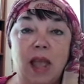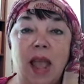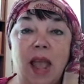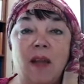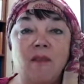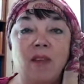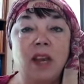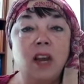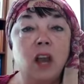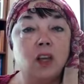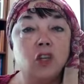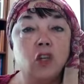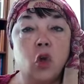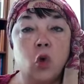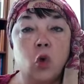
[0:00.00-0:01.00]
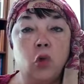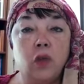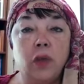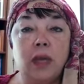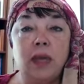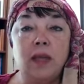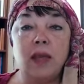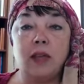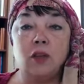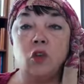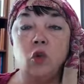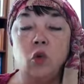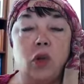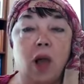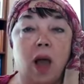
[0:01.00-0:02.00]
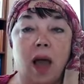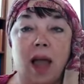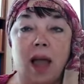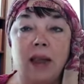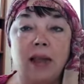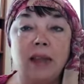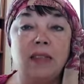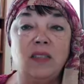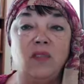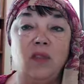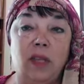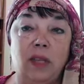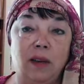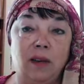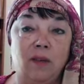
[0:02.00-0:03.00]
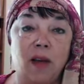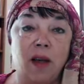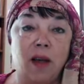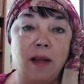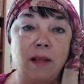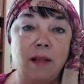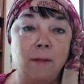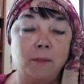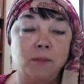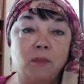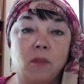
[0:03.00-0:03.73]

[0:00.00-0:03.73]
Have I not told thee that to lie is villain file?